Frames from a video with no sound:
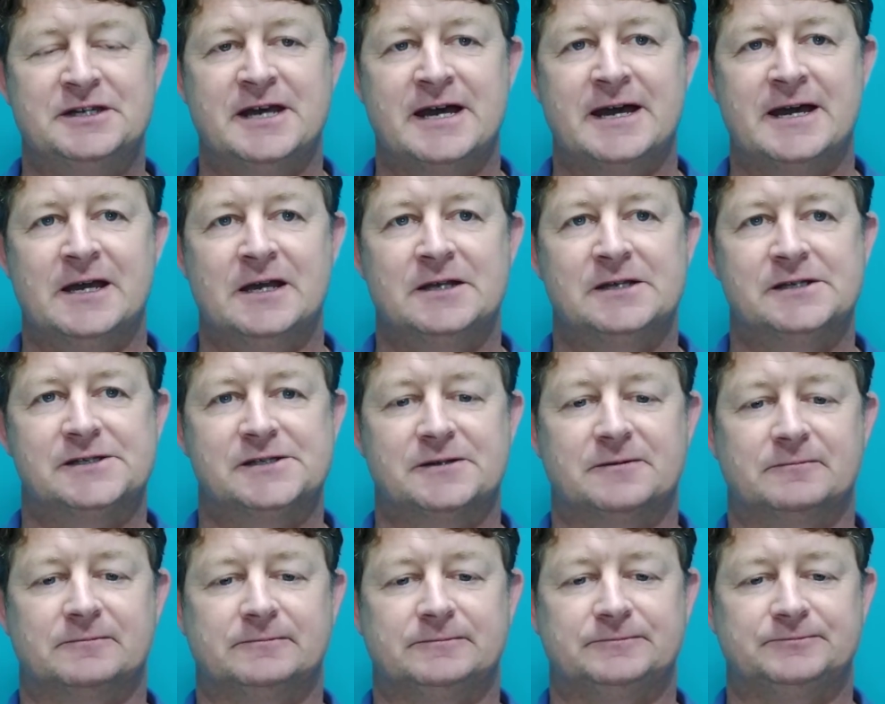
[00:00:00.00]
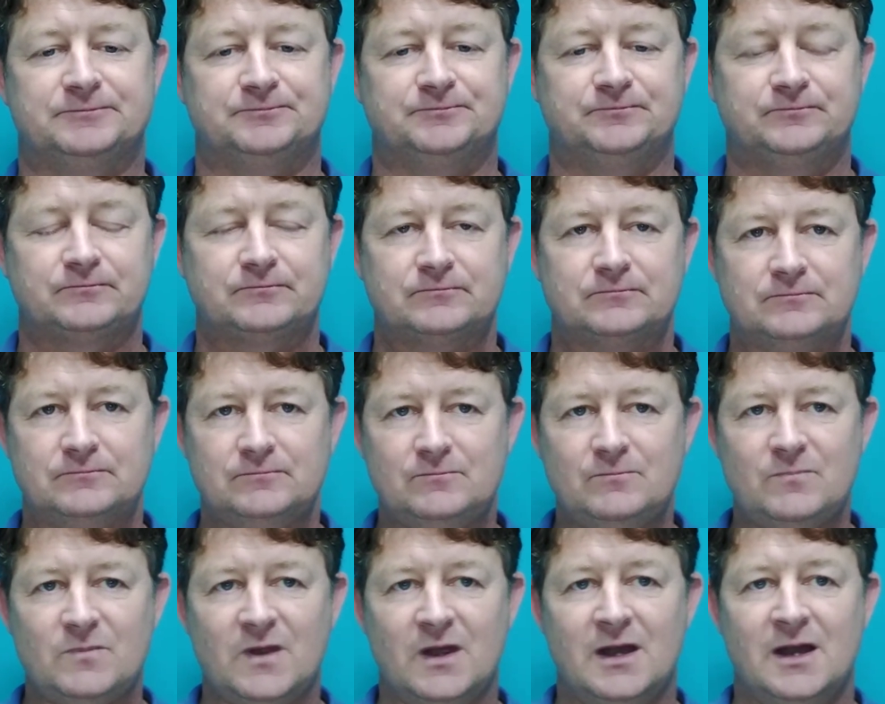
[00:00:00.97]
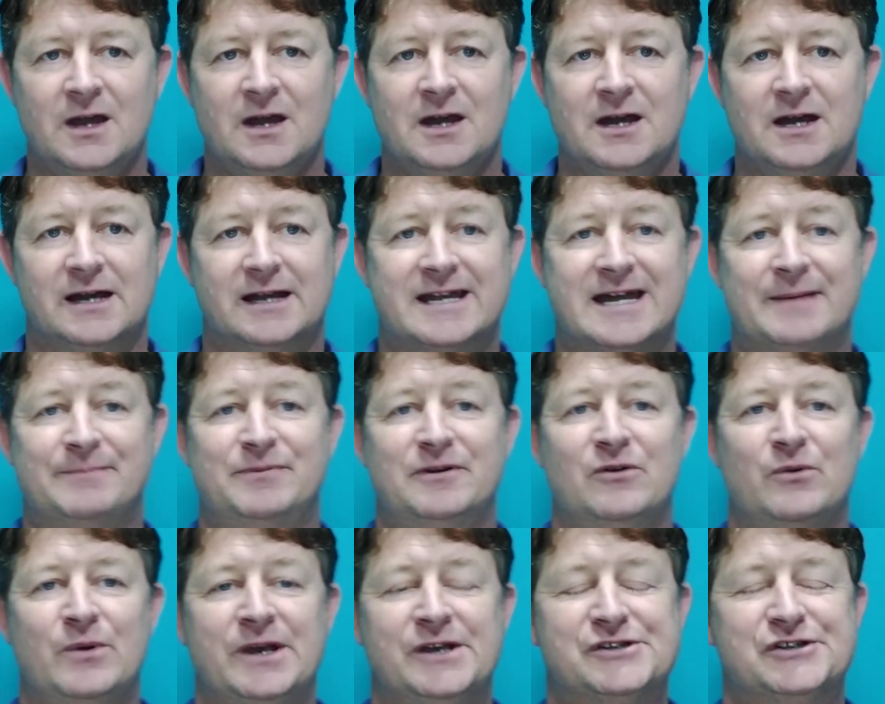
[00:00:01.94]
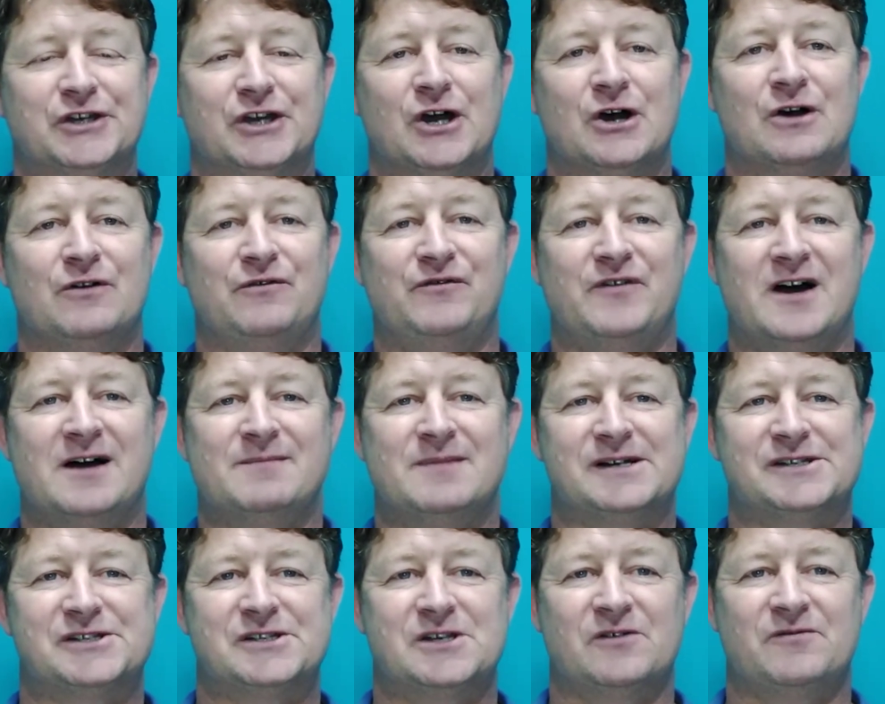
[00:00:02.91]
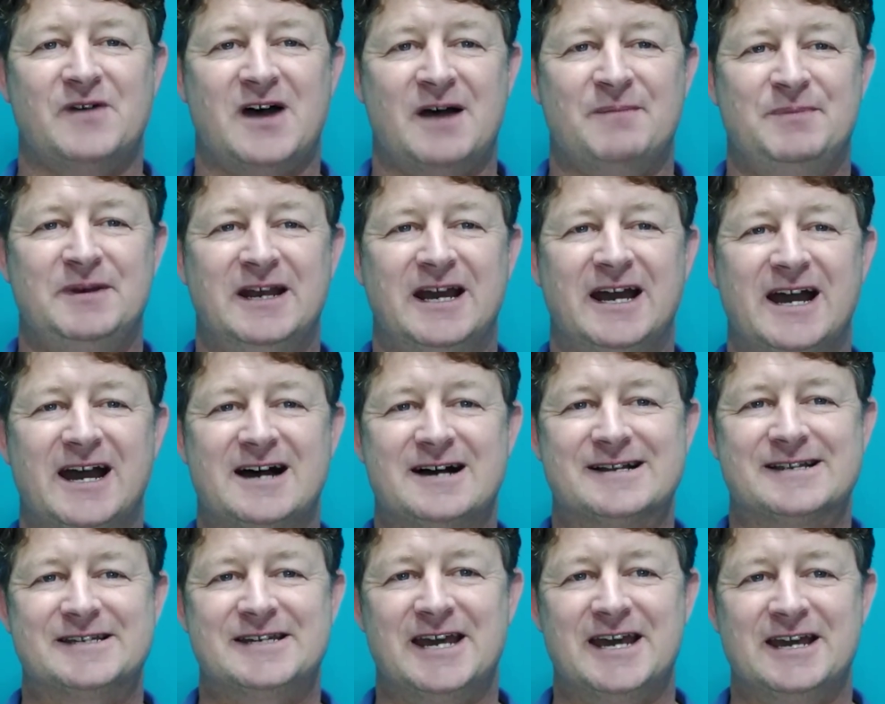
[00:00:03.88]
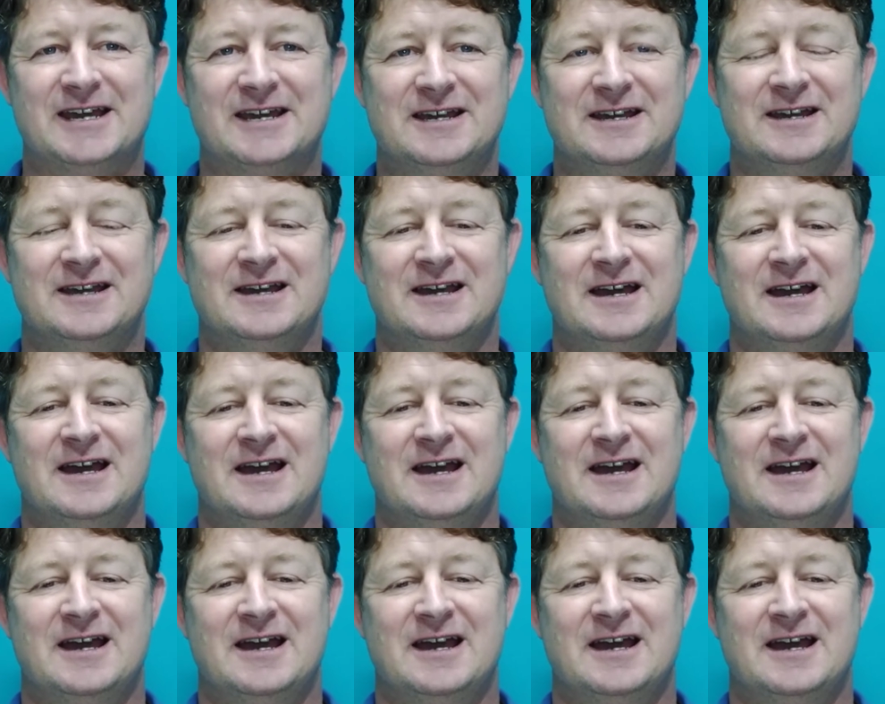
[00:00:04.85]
days. A couple of weeks ago, I found myself up in Gauteng.